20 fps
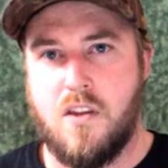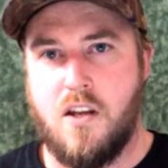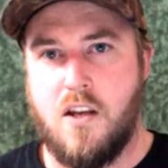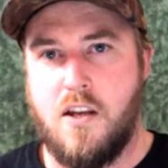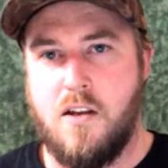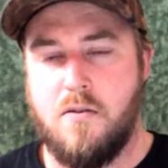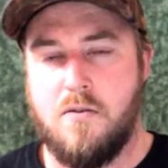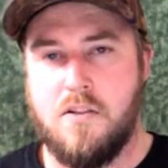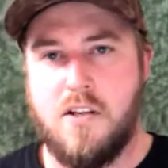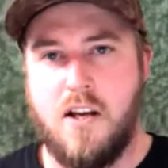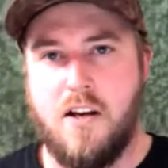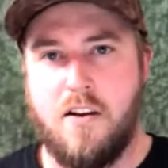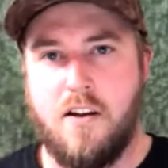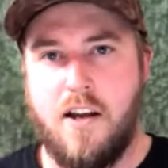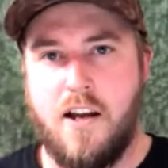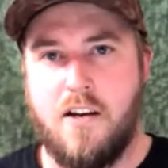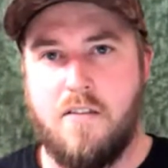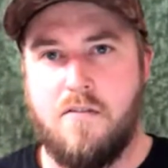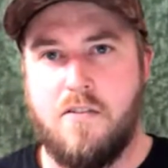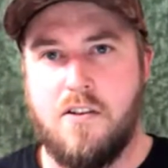eeltail
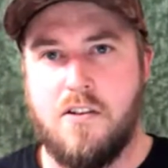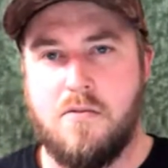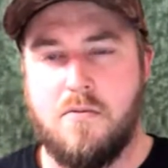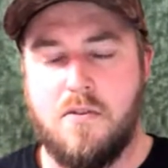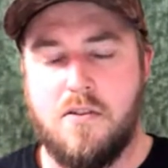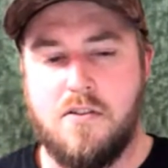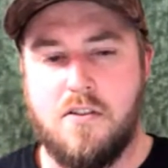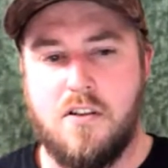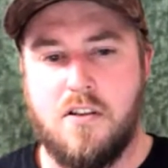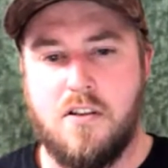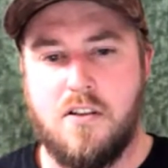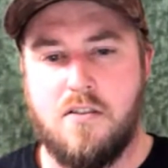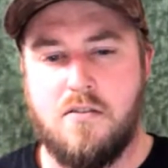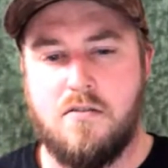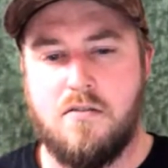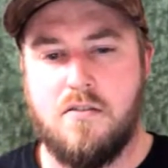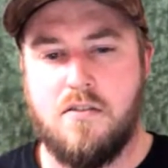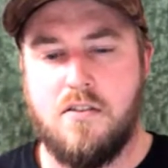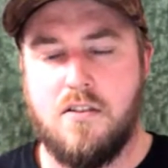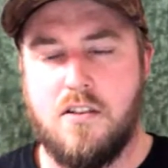catfish. What is it?
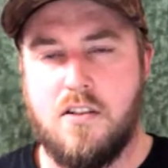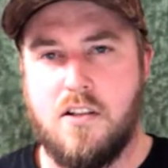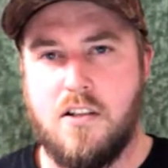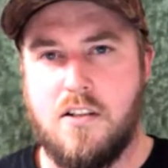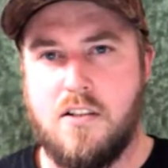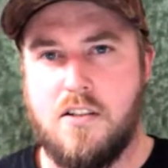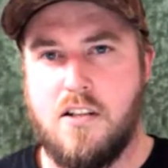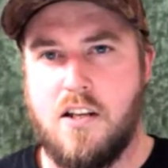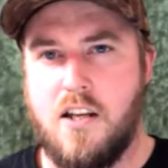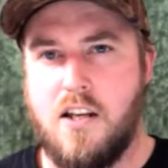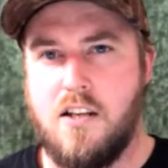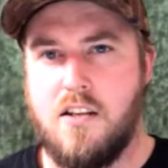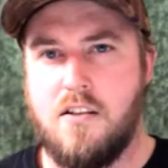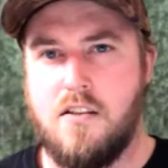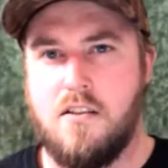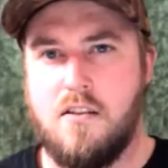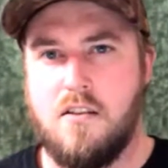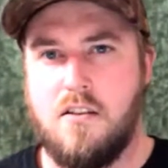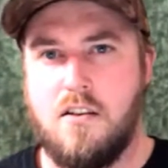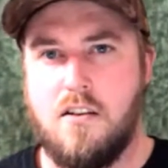A tin?
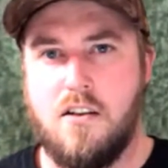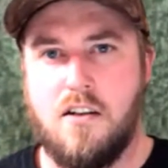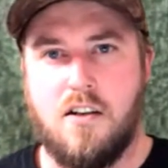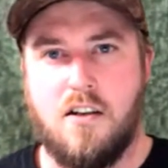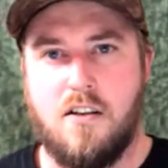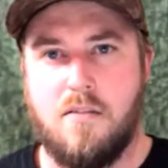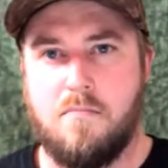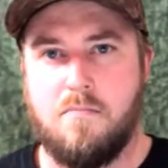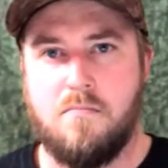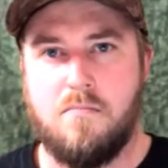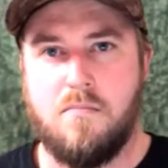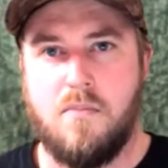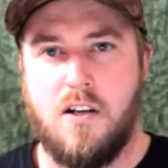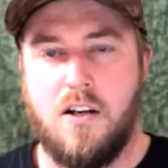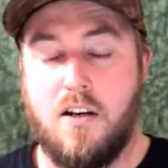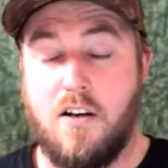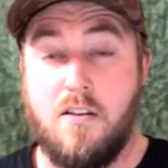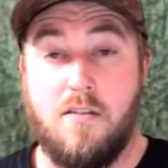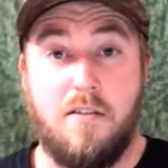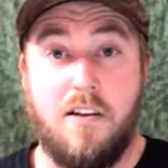I don't
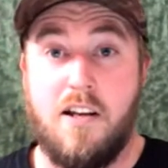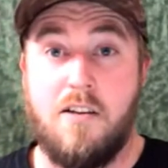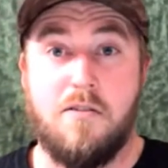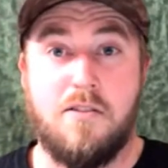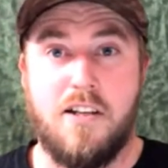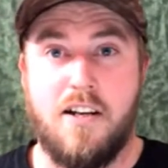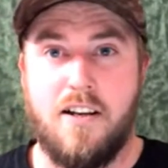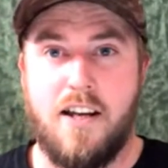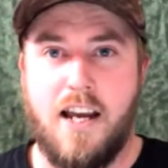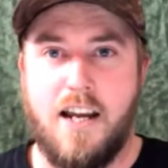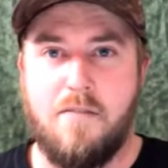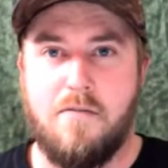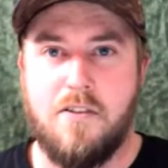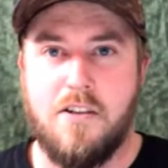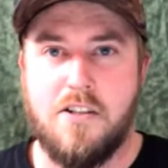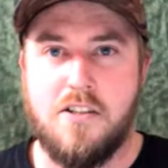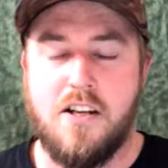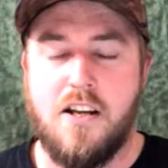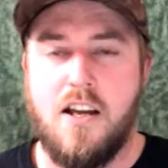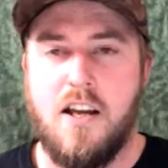know. Eeltail
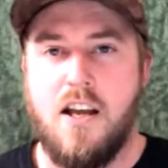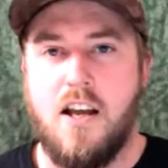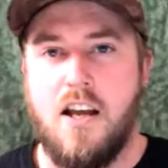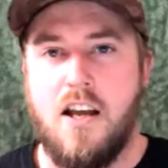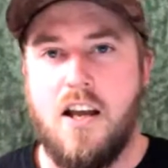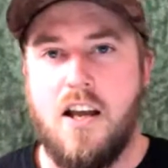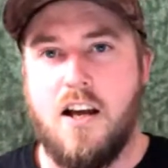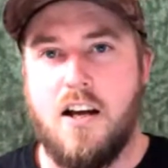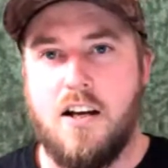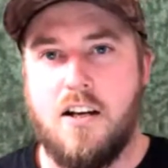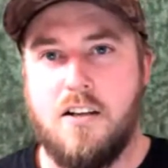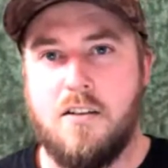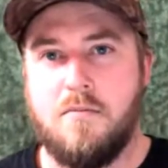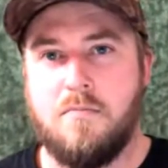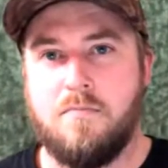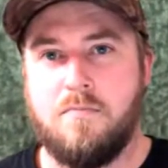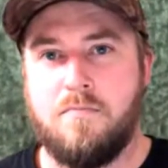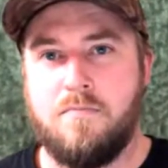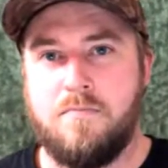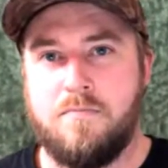catfish,
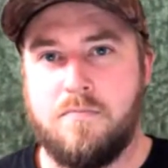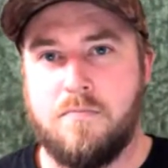um,